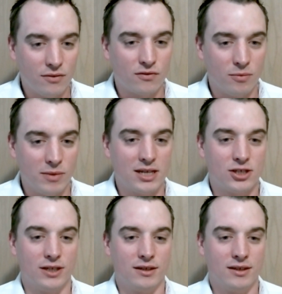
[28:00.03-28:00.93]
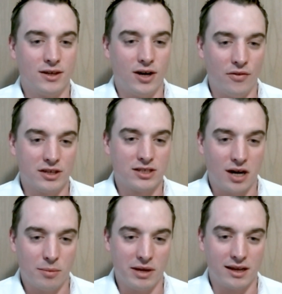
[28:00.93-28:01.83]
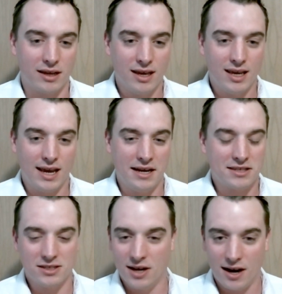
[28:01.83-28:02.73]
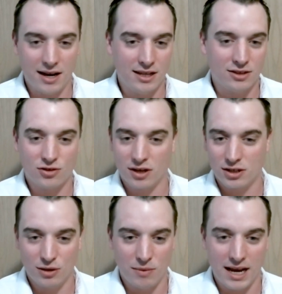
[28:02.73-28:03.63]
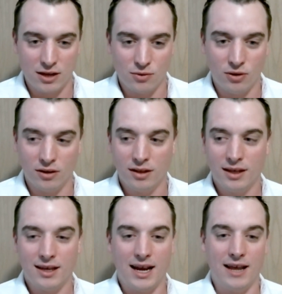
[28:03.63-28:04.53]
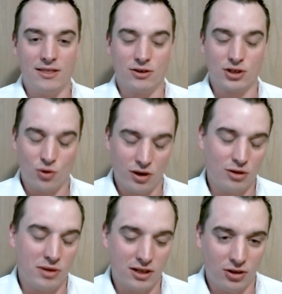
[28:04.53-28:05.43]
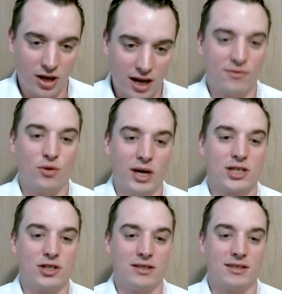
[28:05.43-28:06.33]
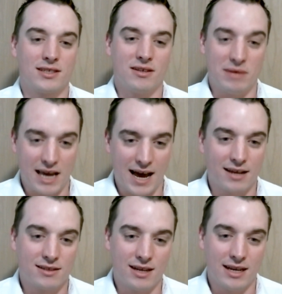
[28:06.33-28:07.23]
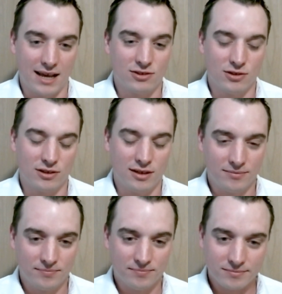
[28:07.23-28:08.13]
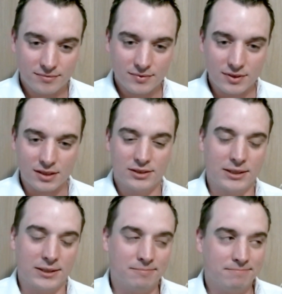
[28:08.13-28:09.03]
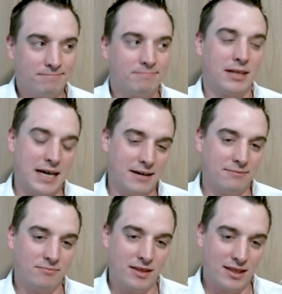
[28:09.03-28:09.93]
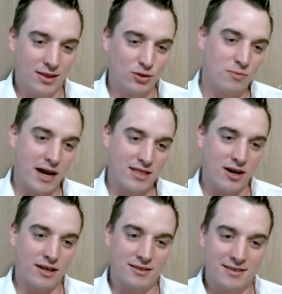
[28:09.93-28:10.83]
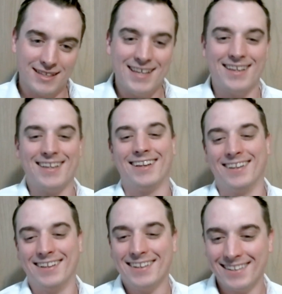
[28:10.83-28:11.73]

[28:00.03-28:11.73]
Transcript: information on this topic, and it's not an instruction manual. And there's going to be a lot of questions to be answered. So, yeah, those are my thoughts. So